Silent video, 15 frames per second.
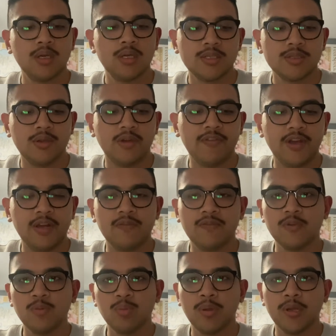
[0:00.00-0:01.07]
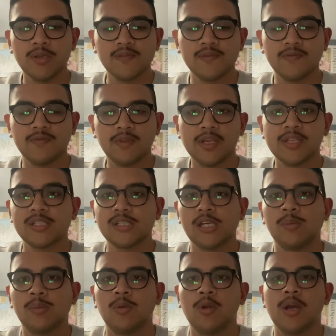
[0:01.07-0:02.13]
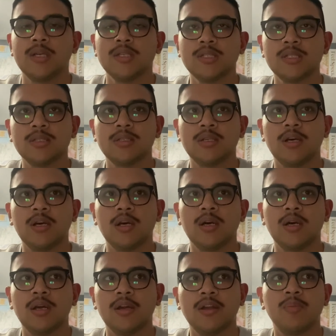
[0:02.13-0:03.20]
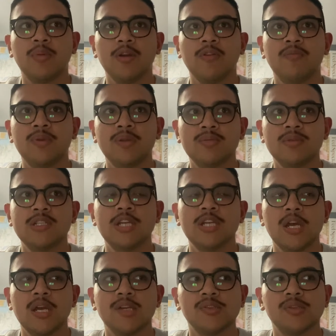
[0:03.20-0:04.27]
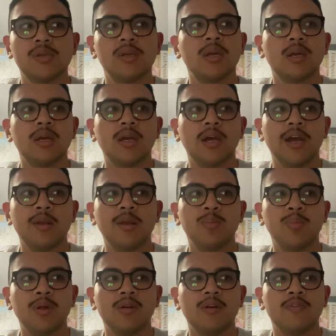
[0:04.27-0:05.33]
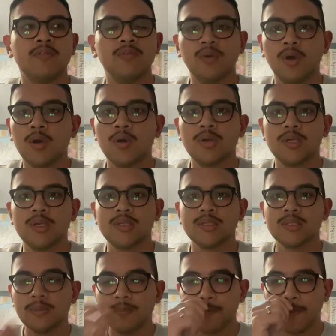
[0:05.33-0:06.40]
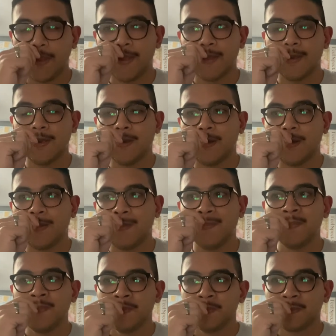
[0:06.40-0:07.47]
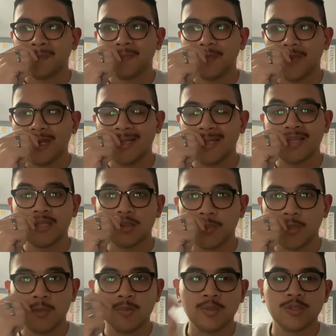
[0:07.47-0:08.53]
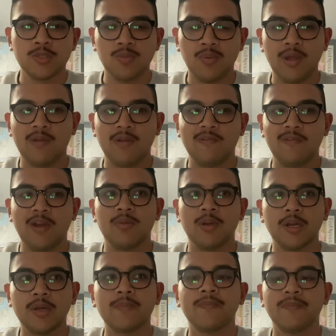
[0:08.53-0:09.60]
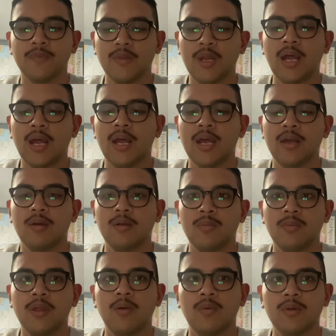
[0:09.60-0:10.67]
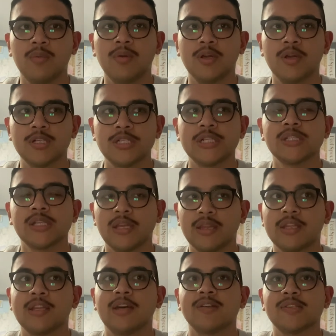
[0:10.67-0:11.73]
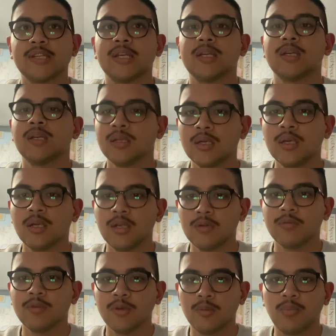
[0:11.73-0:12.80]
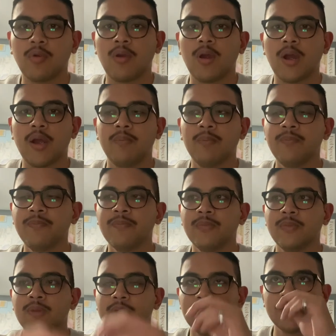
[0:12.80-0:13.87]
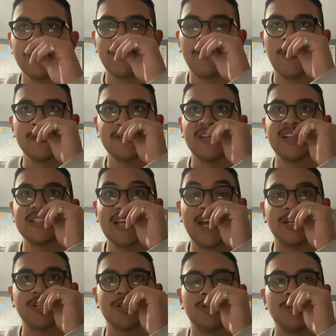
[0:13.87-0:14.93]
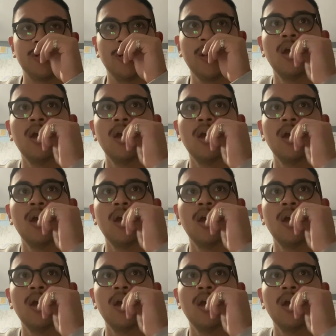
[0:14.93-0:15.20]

So I've had a few pairs of like Samurais, uh, I had a pair of PBJs, had a pair of Onis, and um, like I think the pure blue Japan fabric that I had on that one pair of jeans, I think that was like real prime as far as like texture.